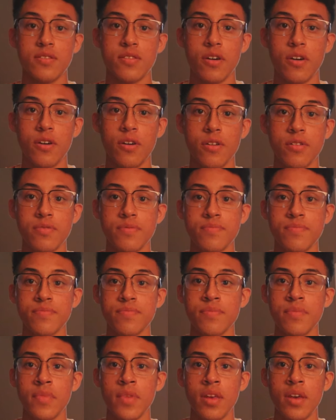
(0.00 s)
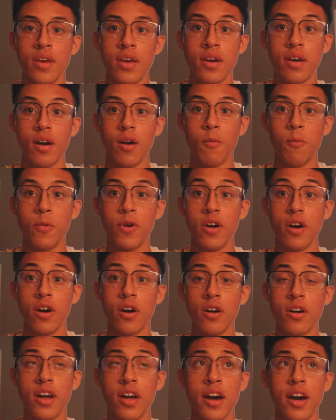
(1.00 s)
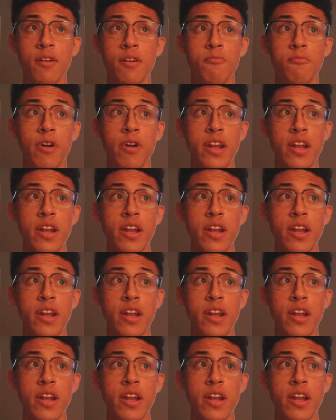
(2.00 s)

So we all got